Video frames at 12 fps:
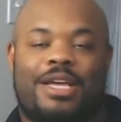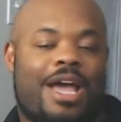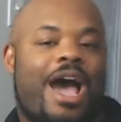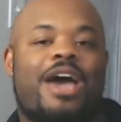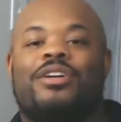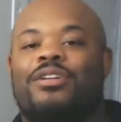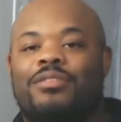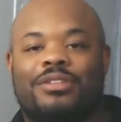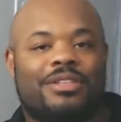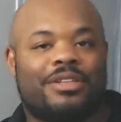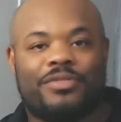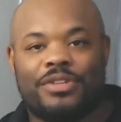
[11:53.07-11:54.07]
I don't know what
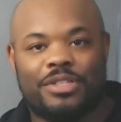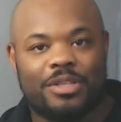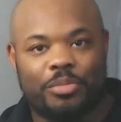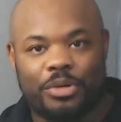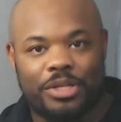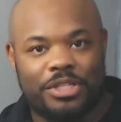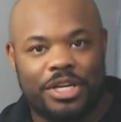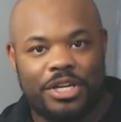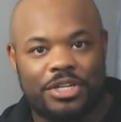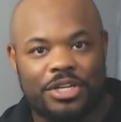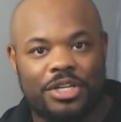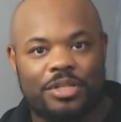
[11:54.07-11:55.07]
the difference in the
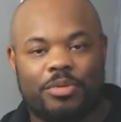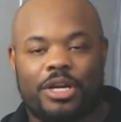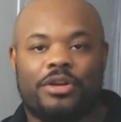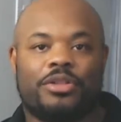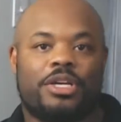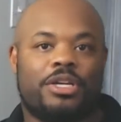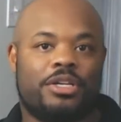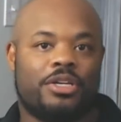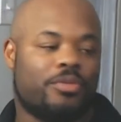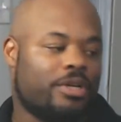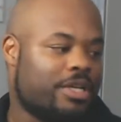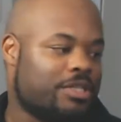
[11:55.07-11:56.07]
pronunciation is, but I know the
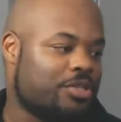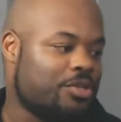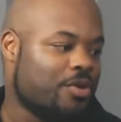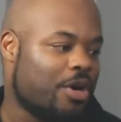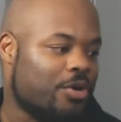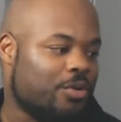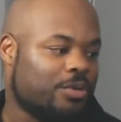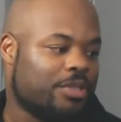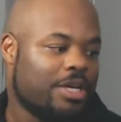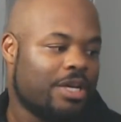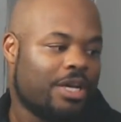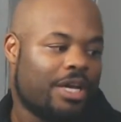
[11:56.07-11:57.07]
Indian one has the two O's,
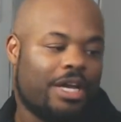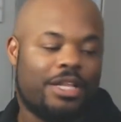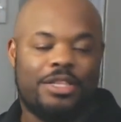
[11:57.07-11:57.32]
and